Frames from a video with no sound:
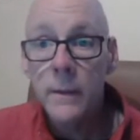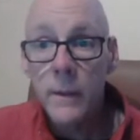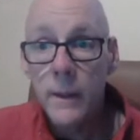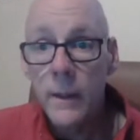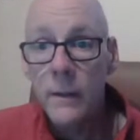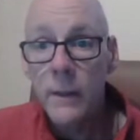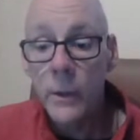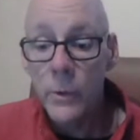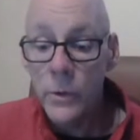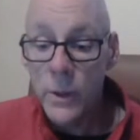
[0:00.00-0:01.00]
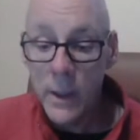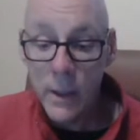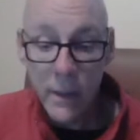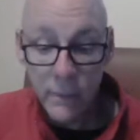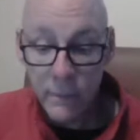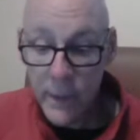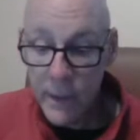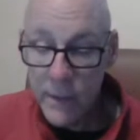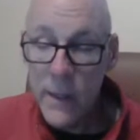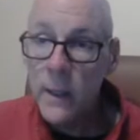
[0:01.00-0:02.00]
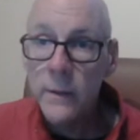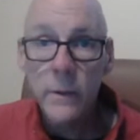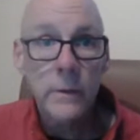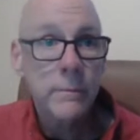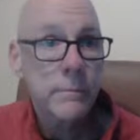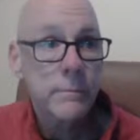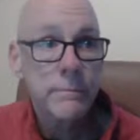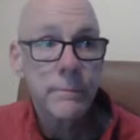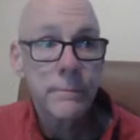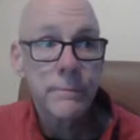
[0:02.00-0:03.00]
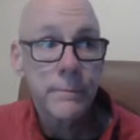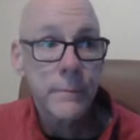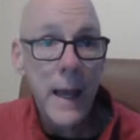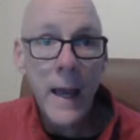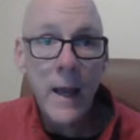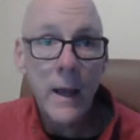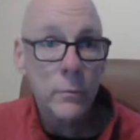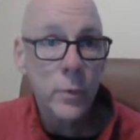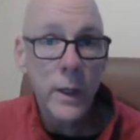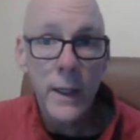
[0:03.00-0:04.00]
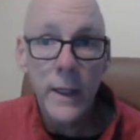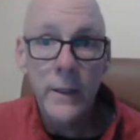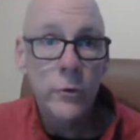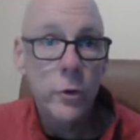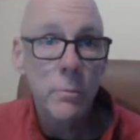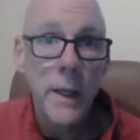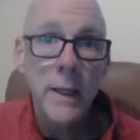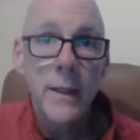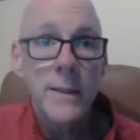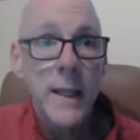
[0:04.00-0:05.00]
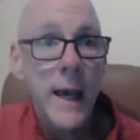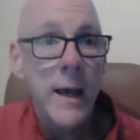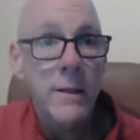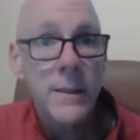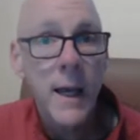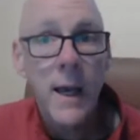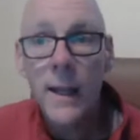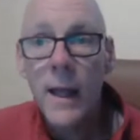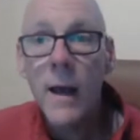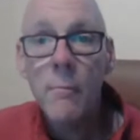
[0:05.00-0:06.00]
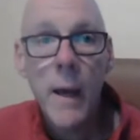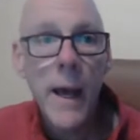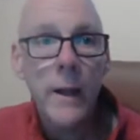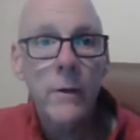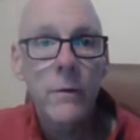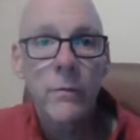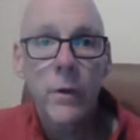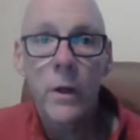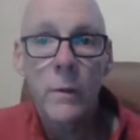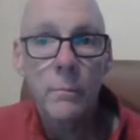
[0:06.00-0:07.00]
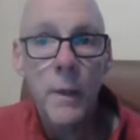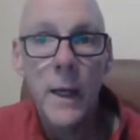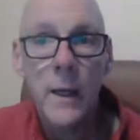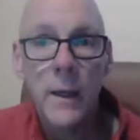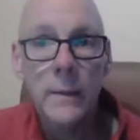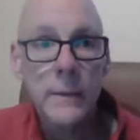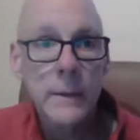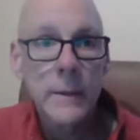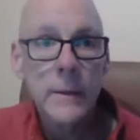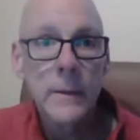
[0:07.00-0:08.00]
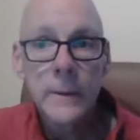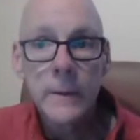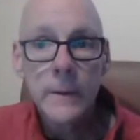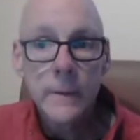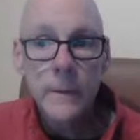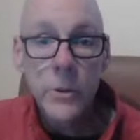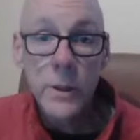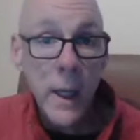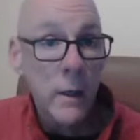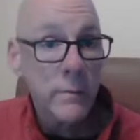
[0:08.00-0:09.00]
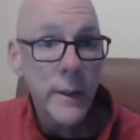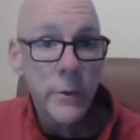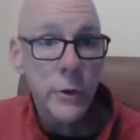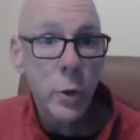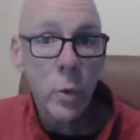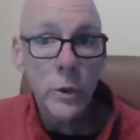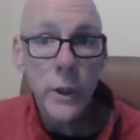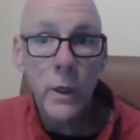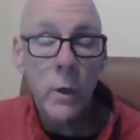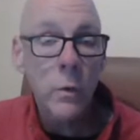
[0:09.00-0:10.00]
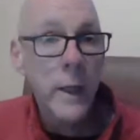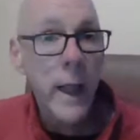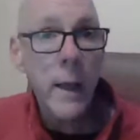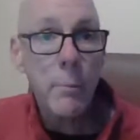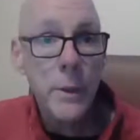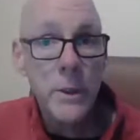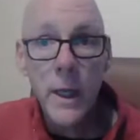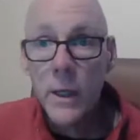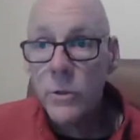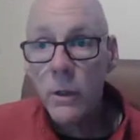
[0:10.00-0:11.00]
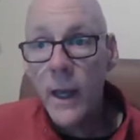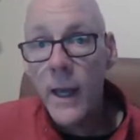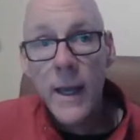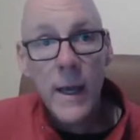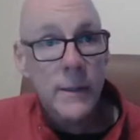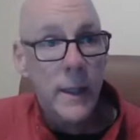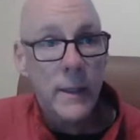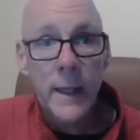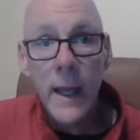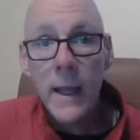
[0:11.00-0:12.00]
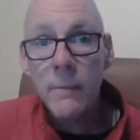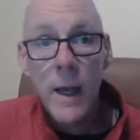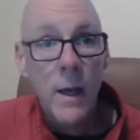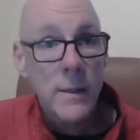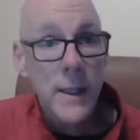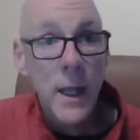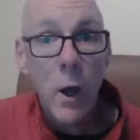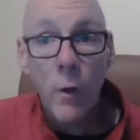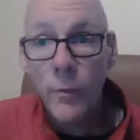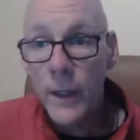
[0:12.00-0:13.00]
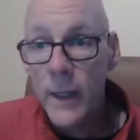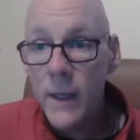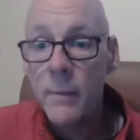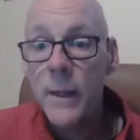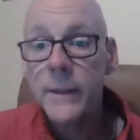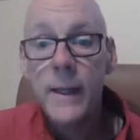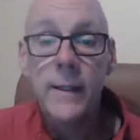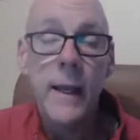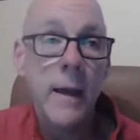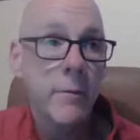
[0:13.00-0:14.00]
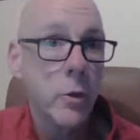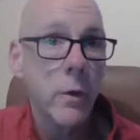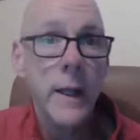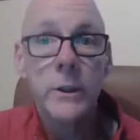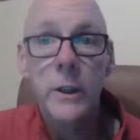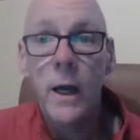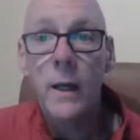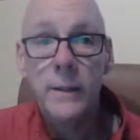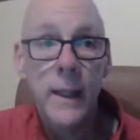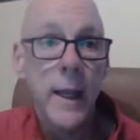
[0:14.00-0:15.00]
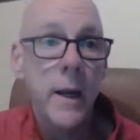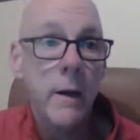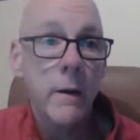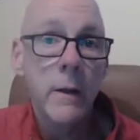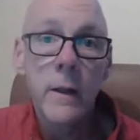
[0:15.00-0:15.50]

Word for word: Uh, there was uh, another really tremendous outside linebacker from uh, Snellville, Georgia, on campus yesterday. I think the Gamecocks, they offered him. I think they have a great shot there.